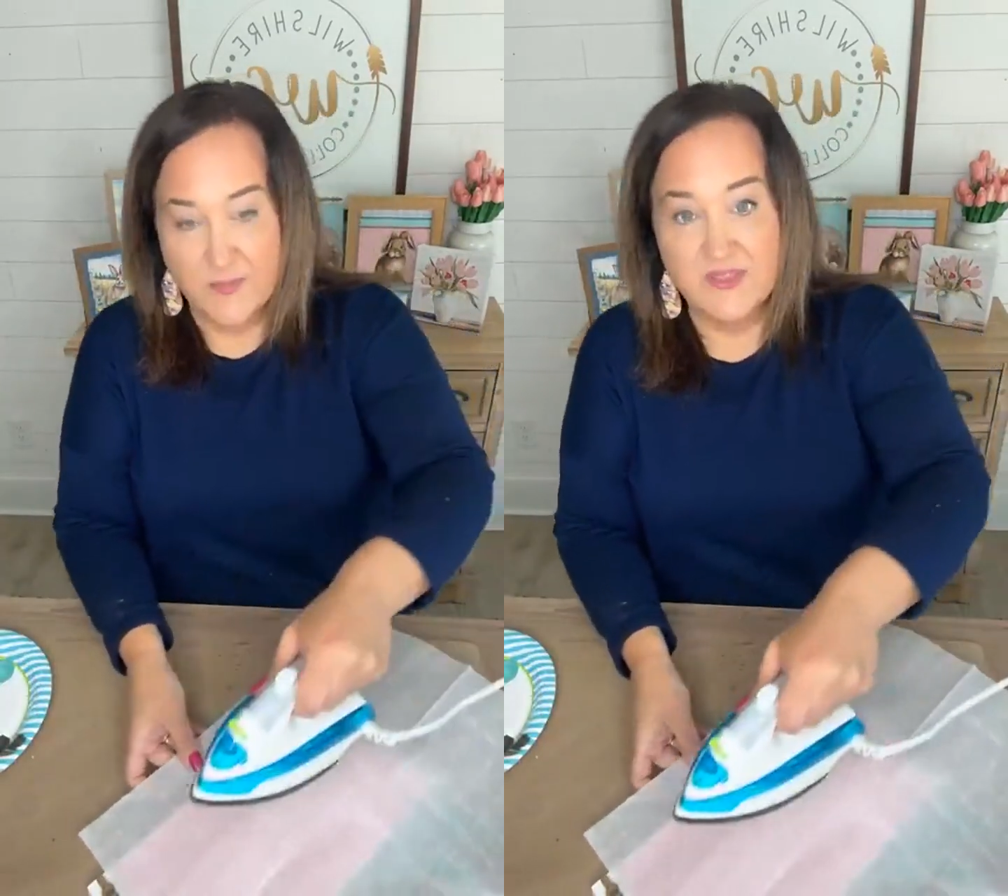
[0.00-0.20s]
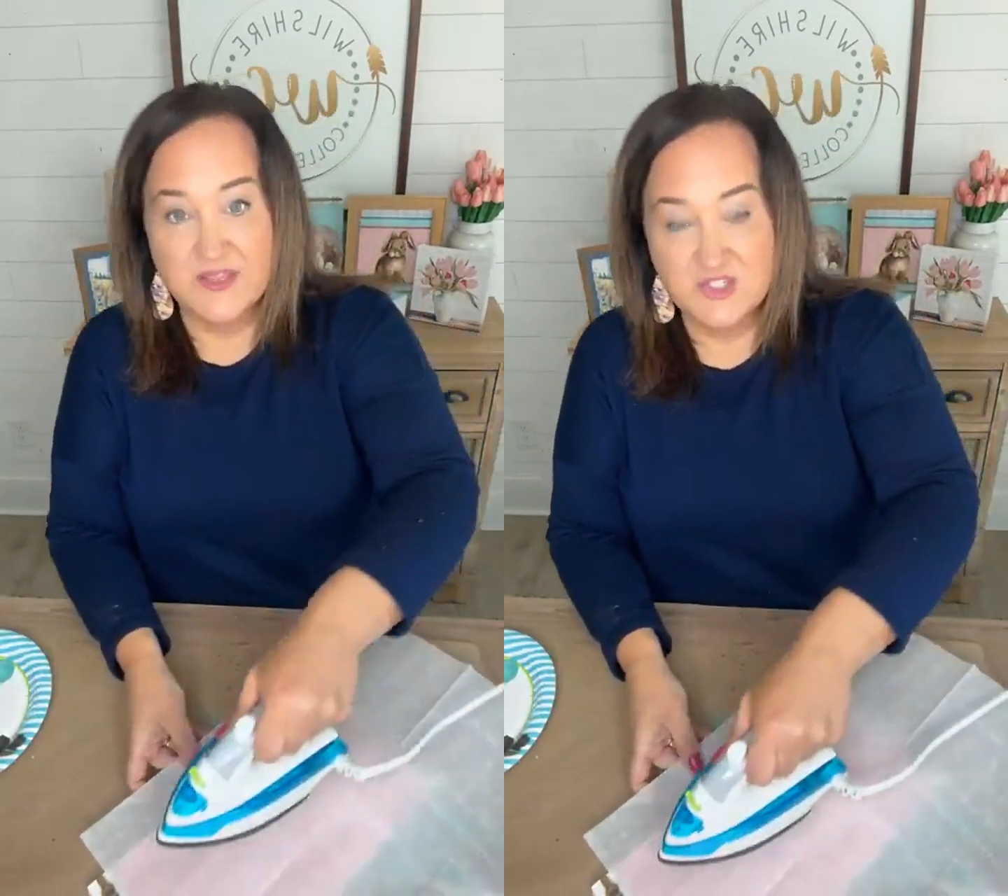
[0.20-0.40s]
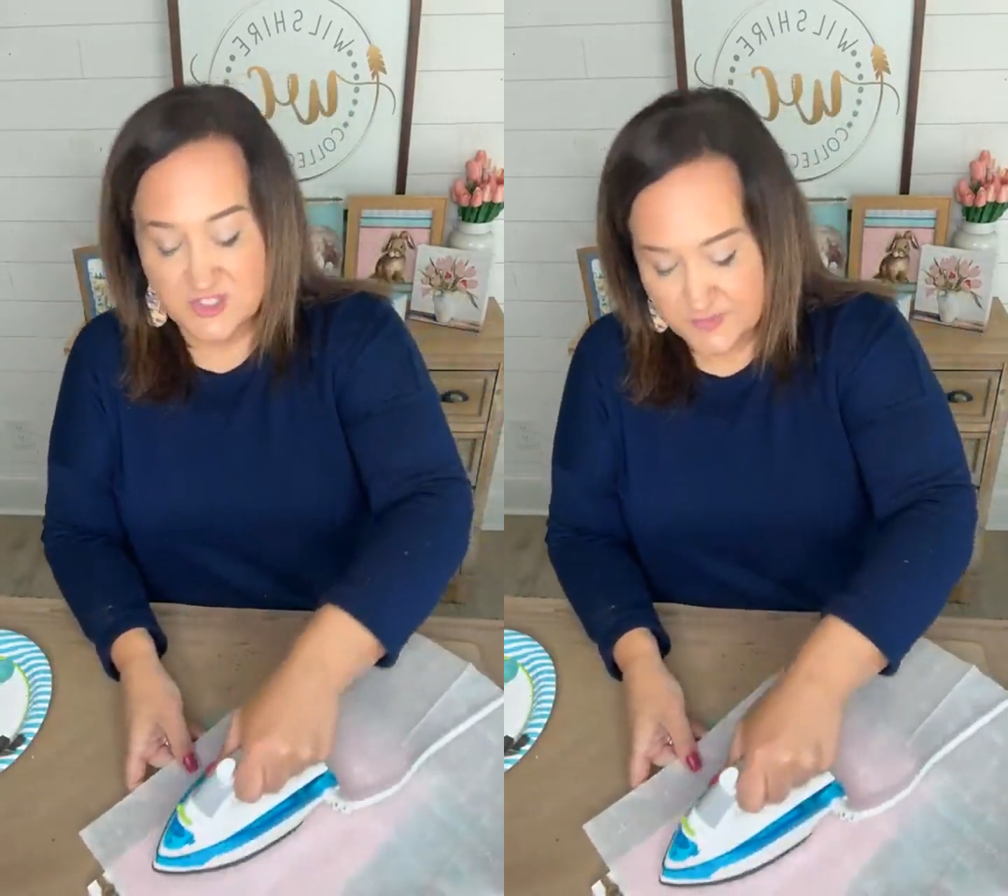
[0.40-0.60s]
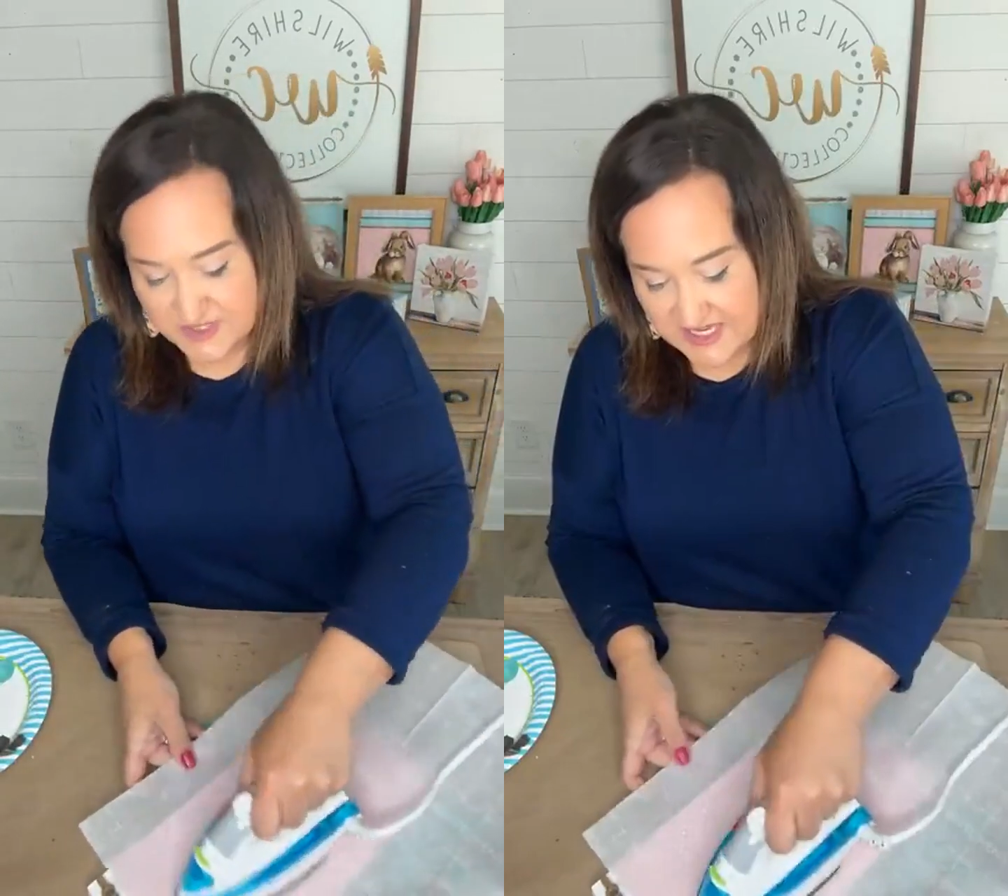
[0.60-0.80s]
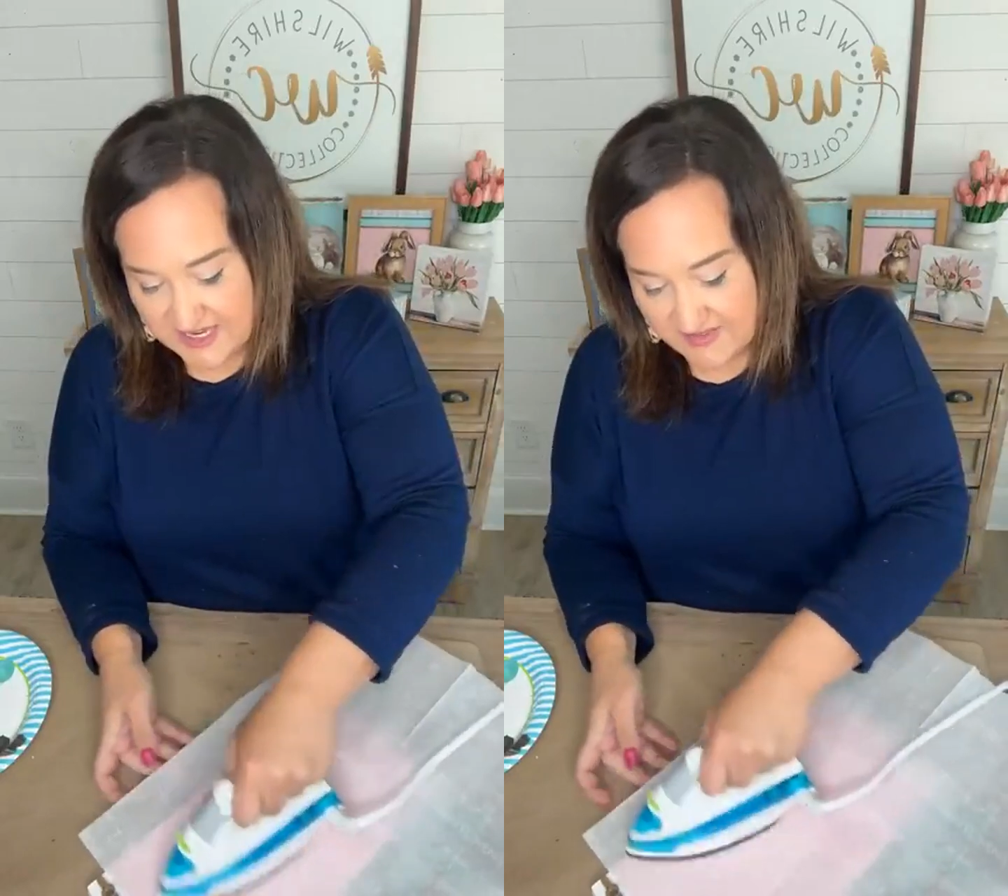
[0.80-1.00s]
but let's just
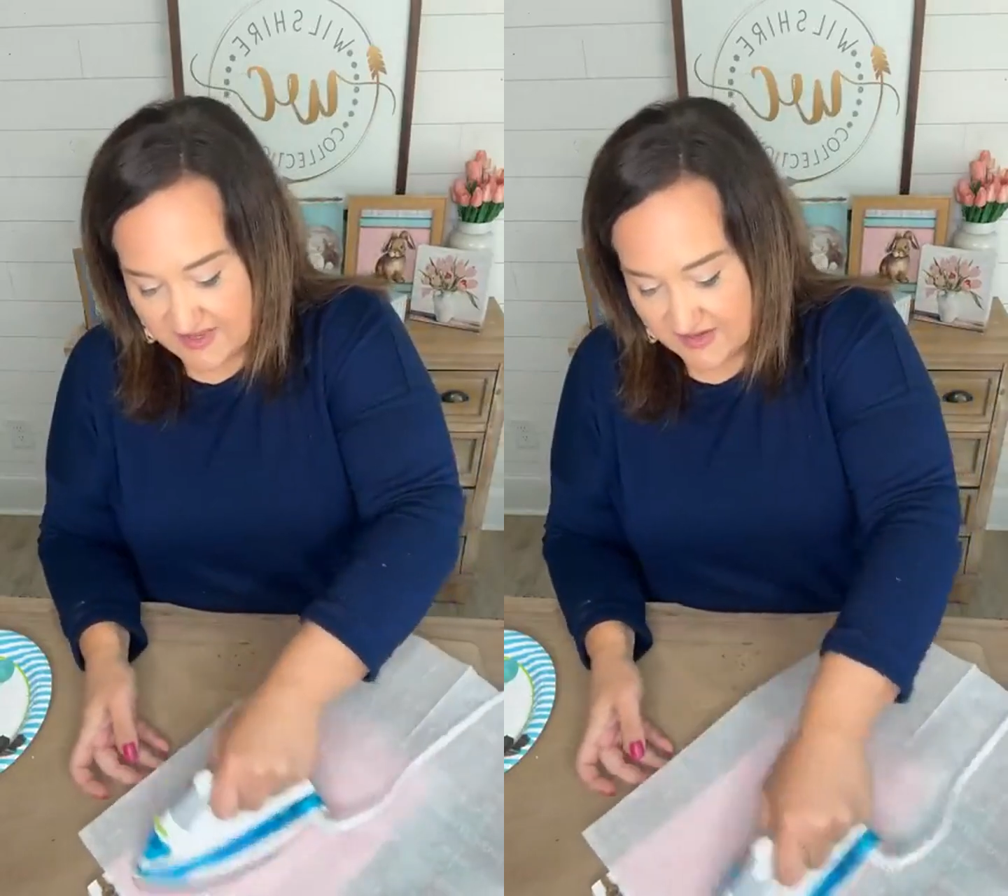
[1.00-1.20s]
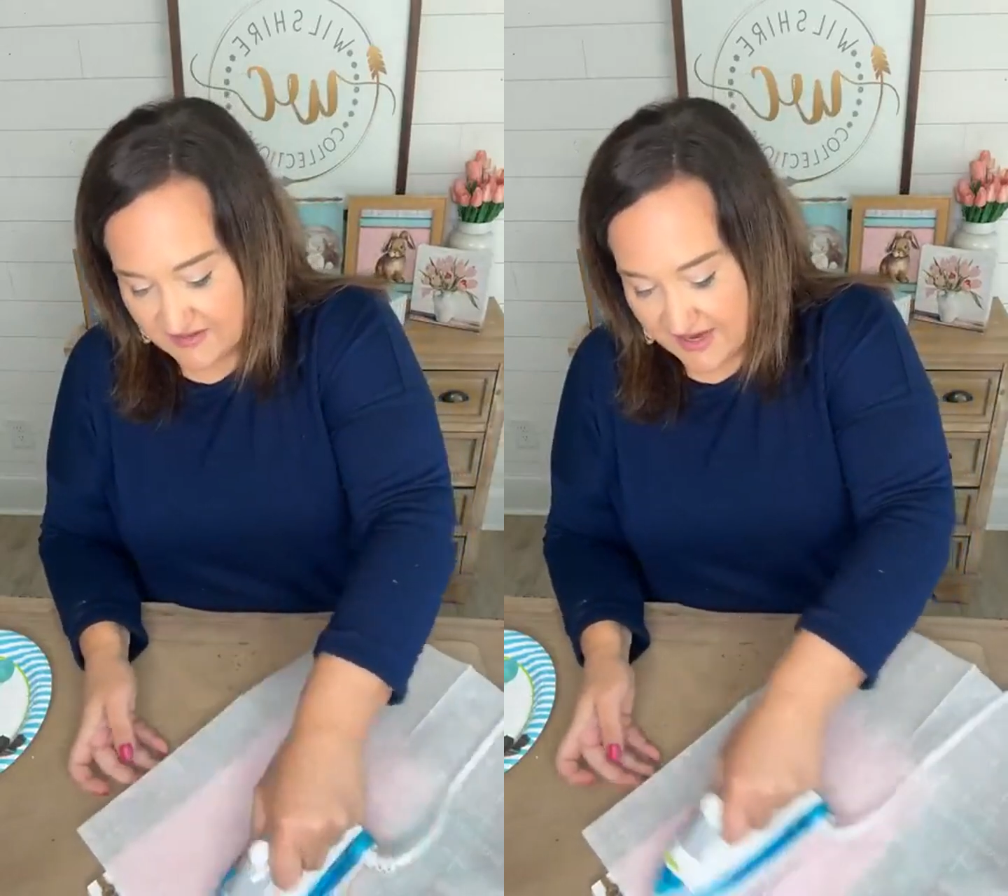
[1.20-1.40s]
pretend that